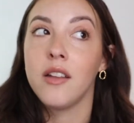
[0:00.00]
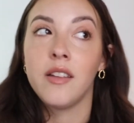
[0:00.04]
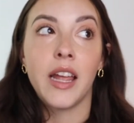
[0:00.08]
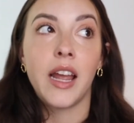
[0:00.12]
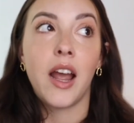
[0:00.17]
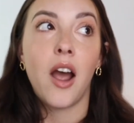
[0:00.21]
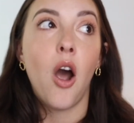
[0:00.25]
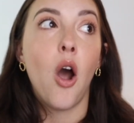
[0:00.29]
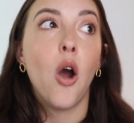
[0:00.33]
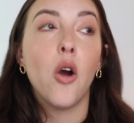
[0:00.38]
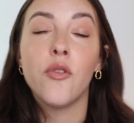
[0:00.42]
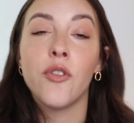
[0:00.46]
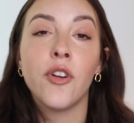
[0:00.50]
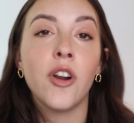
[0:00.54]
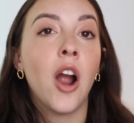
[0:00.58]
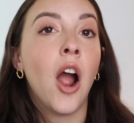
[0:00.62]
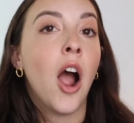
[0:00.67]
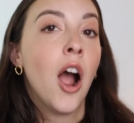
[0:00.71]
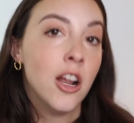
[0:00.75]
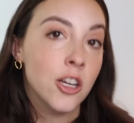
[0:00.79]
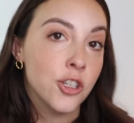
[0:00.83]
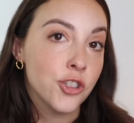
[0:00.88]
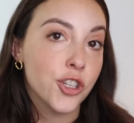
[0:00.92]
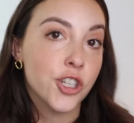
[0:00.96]
like over
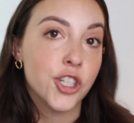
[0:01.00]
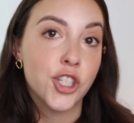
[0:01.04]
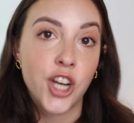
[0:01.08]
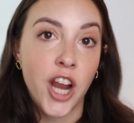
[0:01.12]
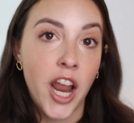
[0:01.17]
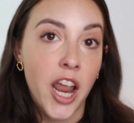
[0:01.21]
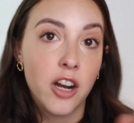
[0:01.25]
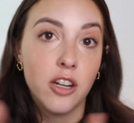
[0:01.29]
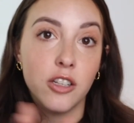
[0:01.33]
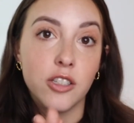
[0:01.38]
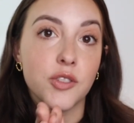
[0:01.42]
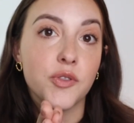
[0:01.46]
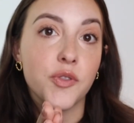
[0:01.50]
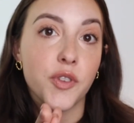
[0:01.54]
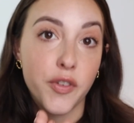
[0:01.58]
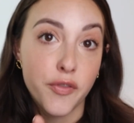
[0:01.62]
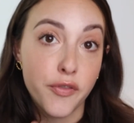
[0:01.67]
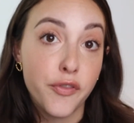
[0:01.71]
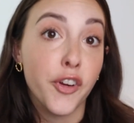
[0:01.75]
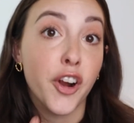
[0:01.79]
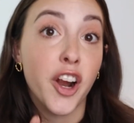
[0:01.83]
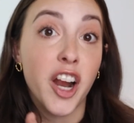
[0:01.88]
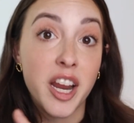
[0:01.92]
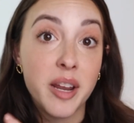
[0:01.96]
100 channels for
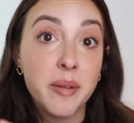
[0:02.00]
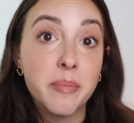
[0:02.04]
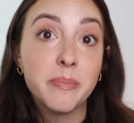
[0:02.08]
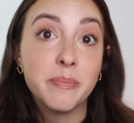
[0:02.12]
free.